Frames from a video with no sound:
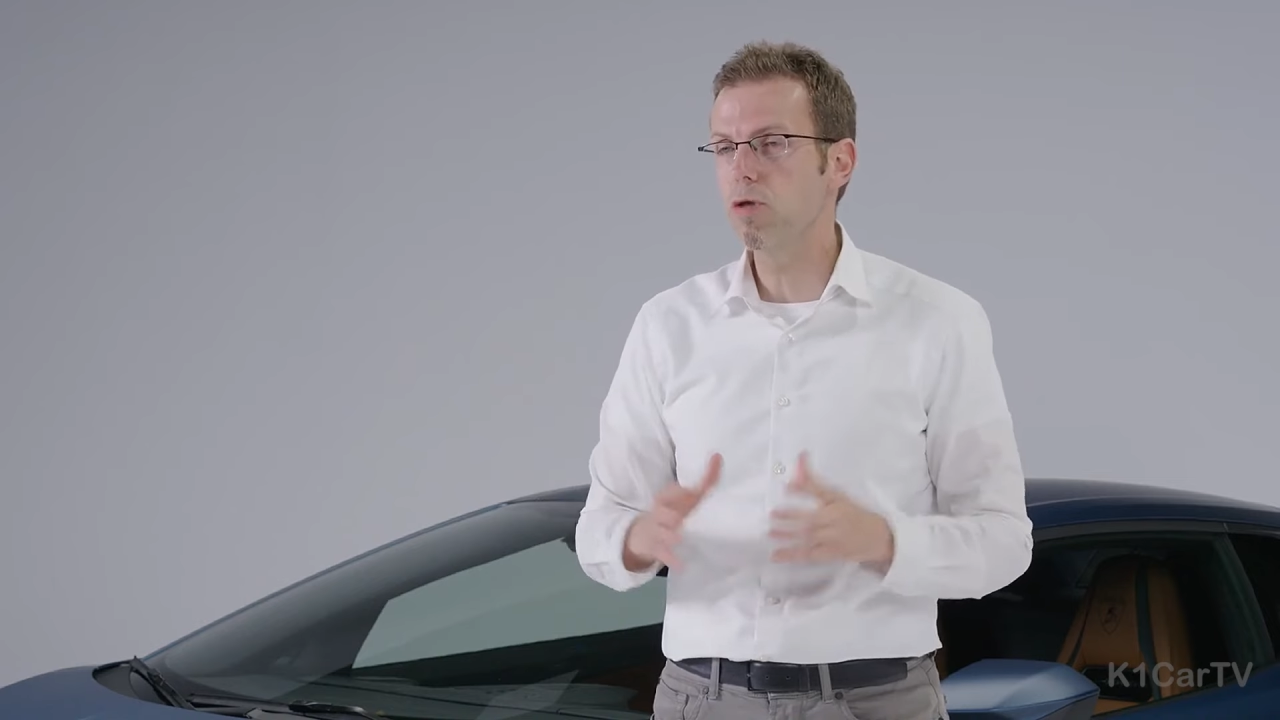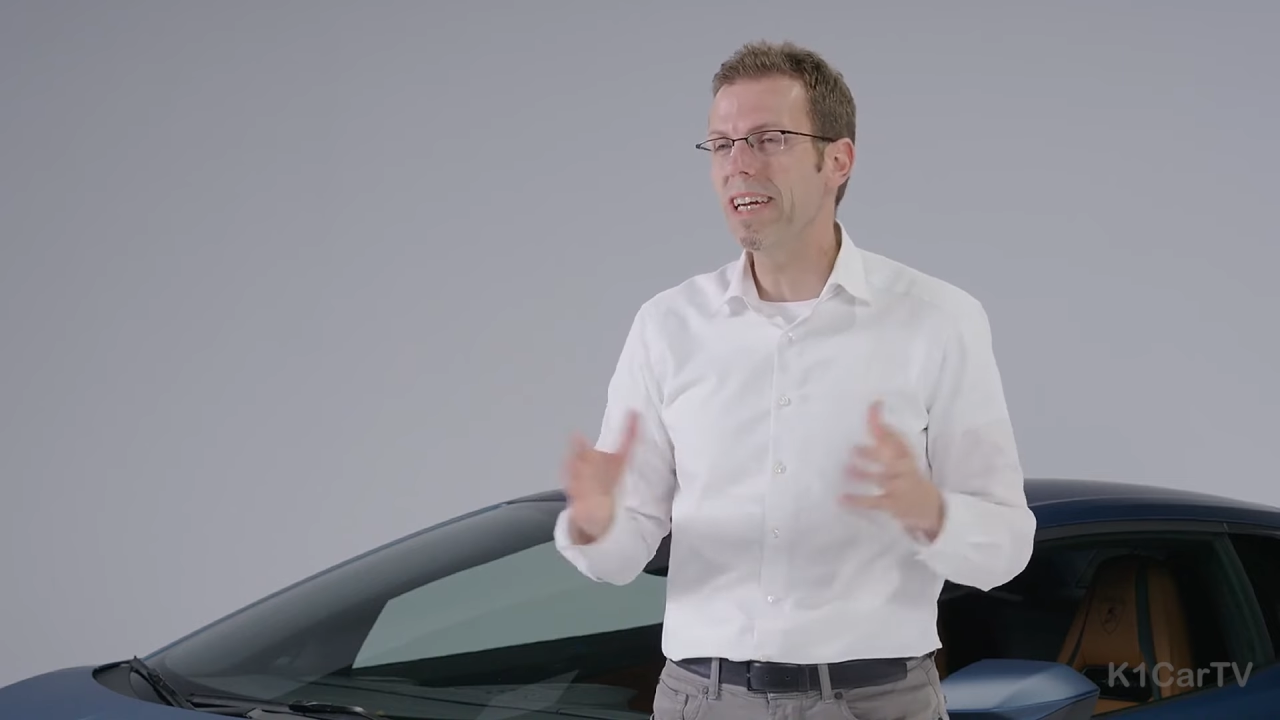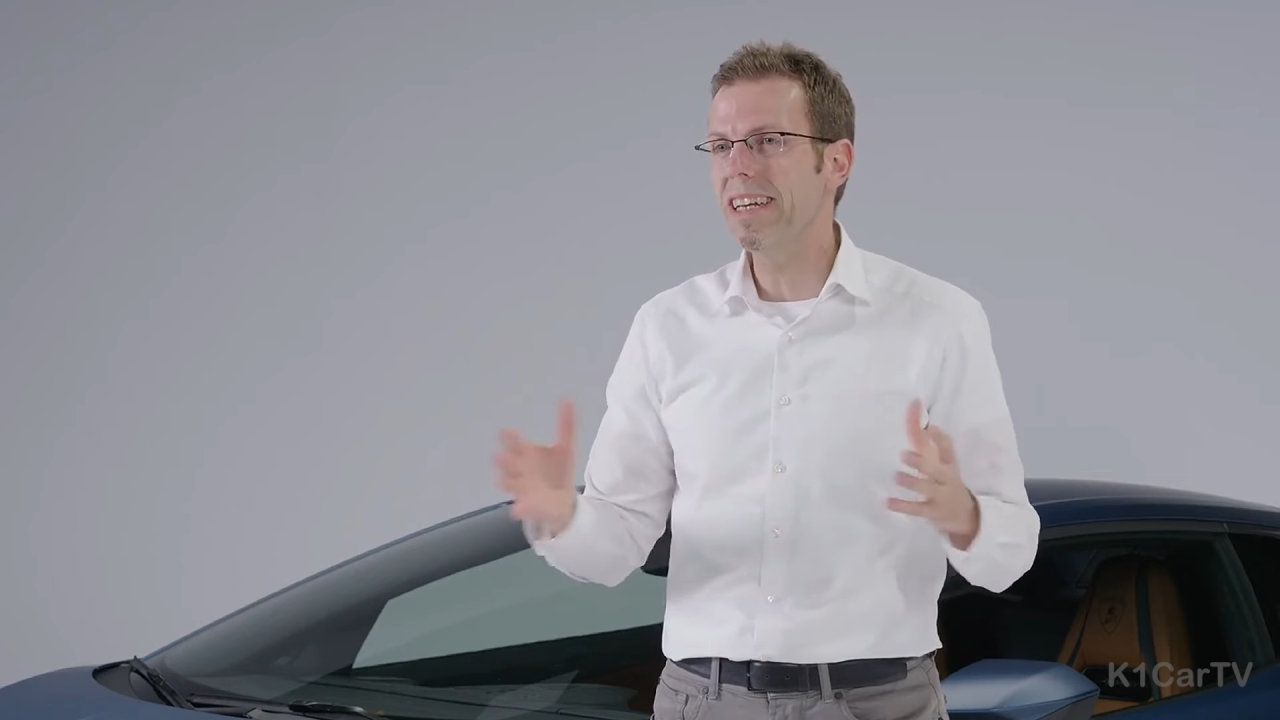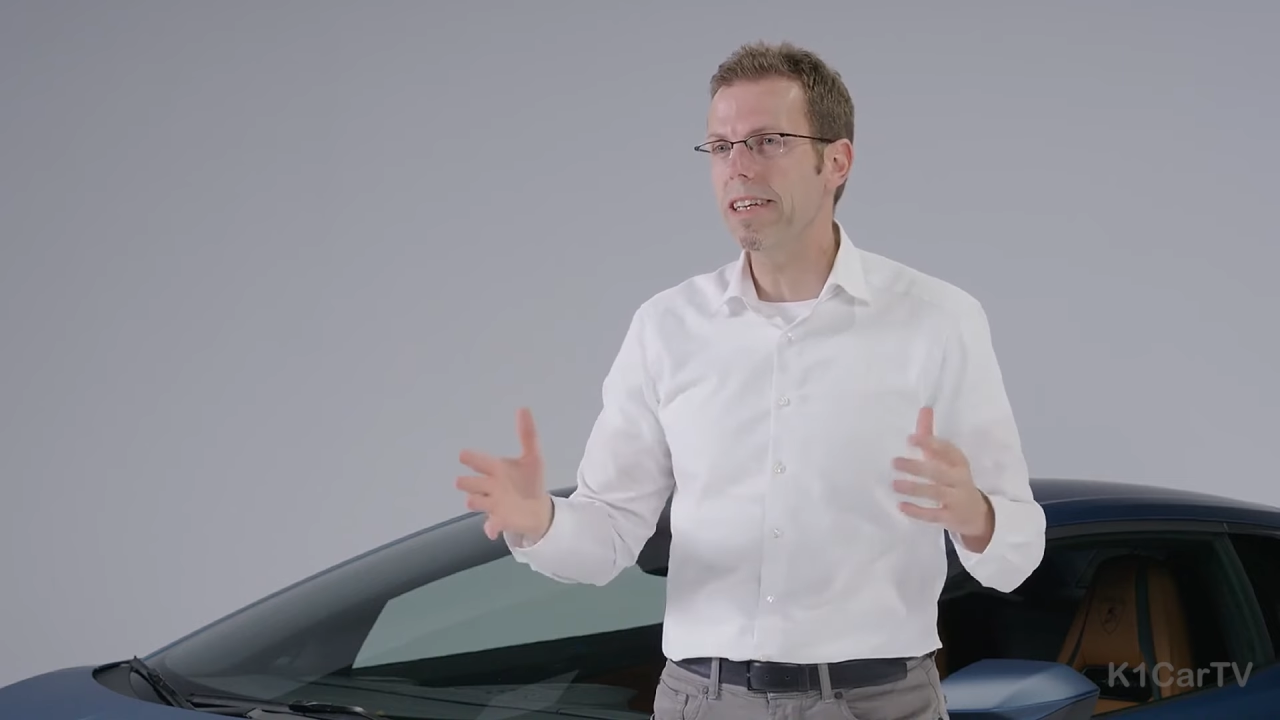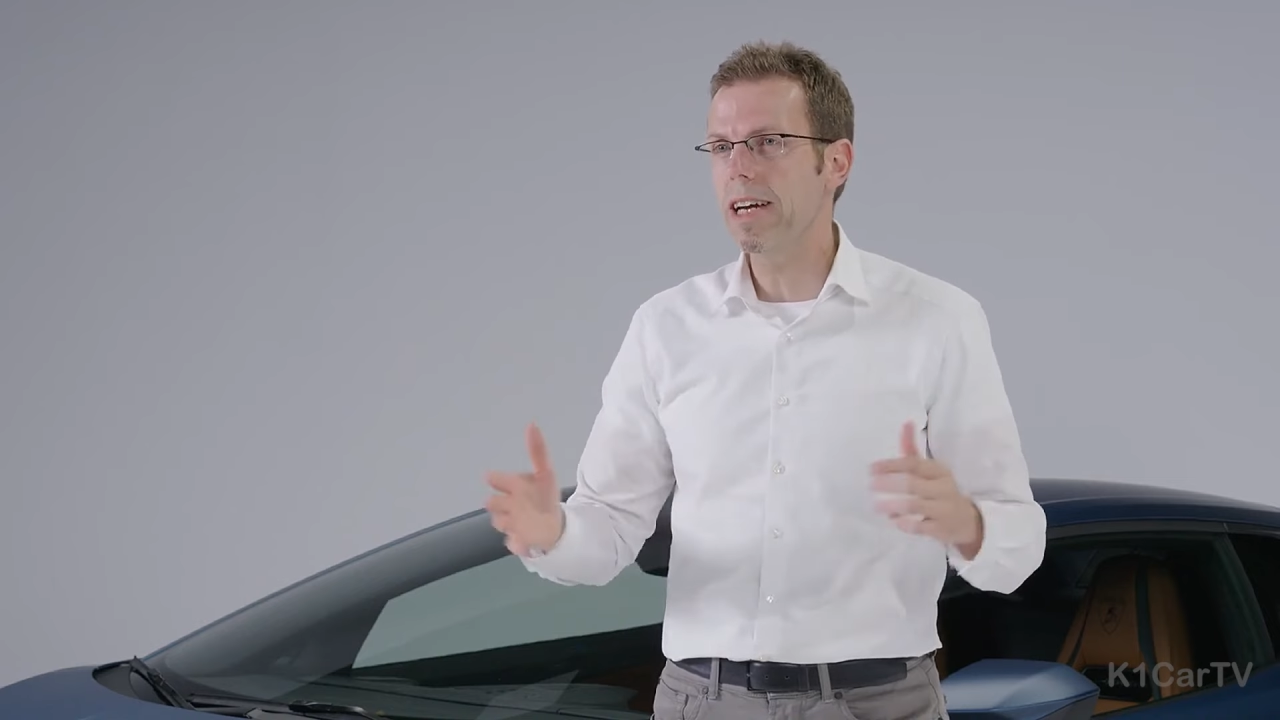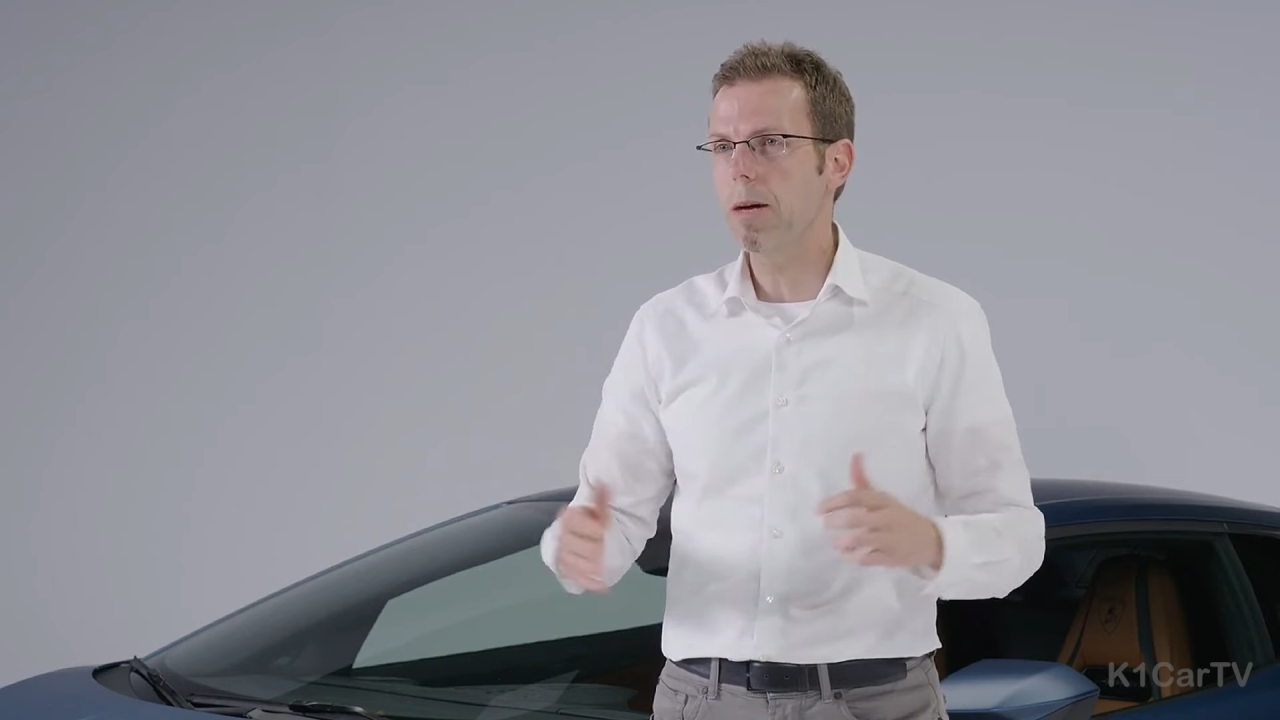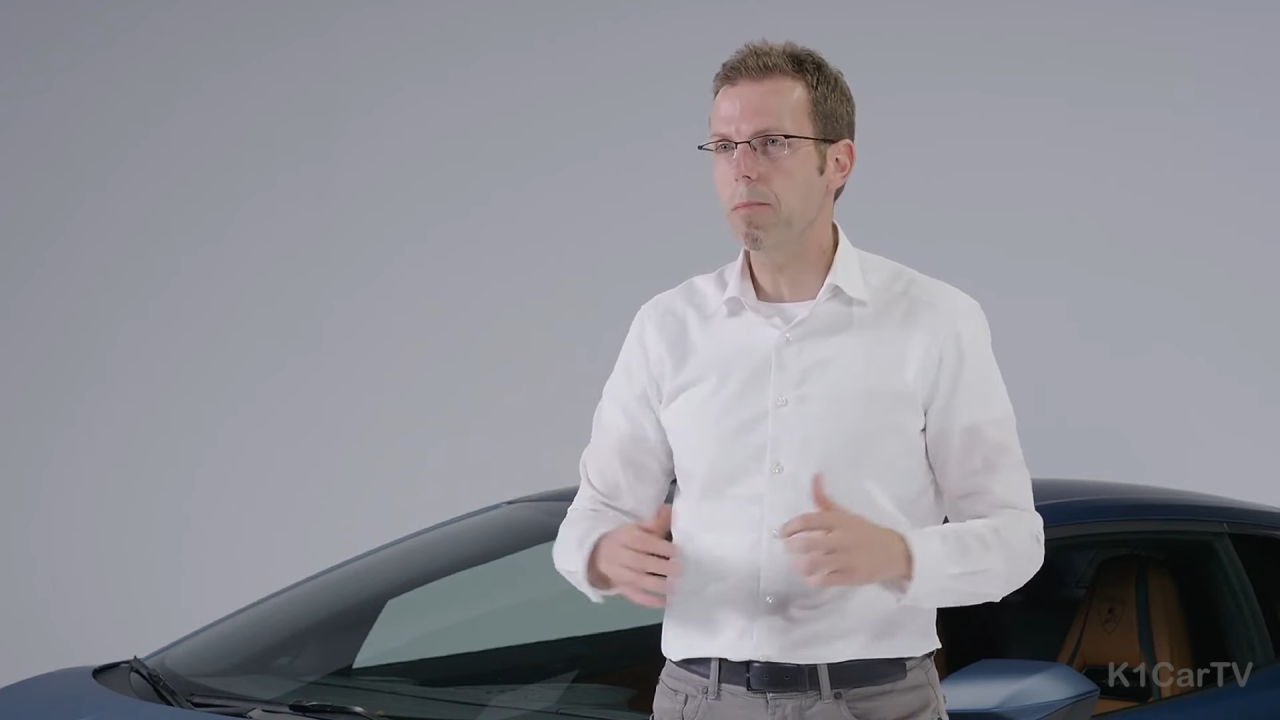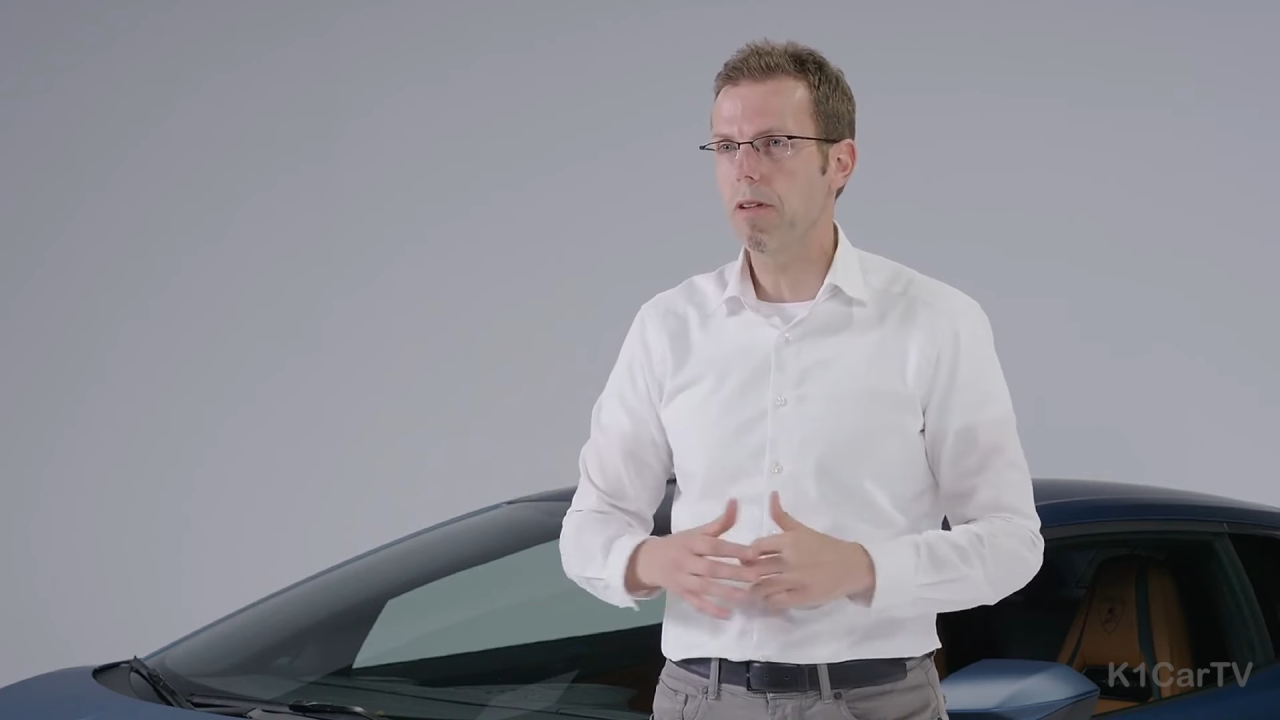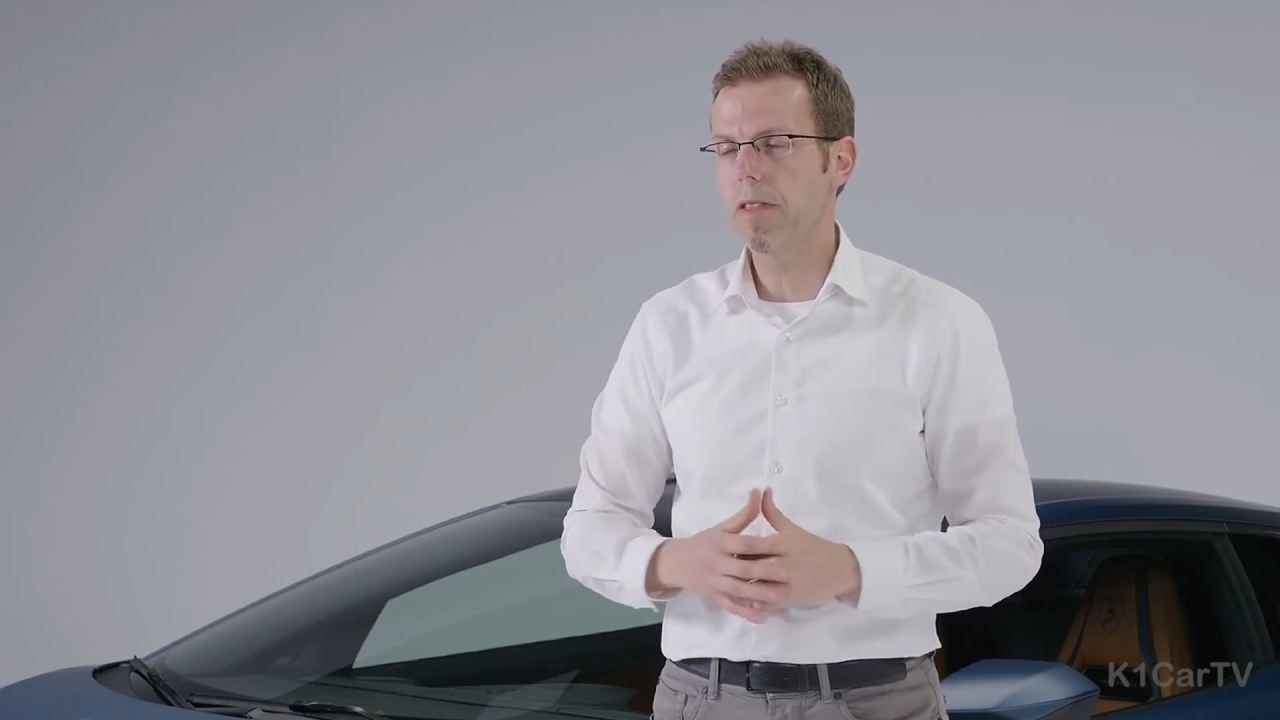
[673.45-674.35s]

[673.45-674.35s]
to heating up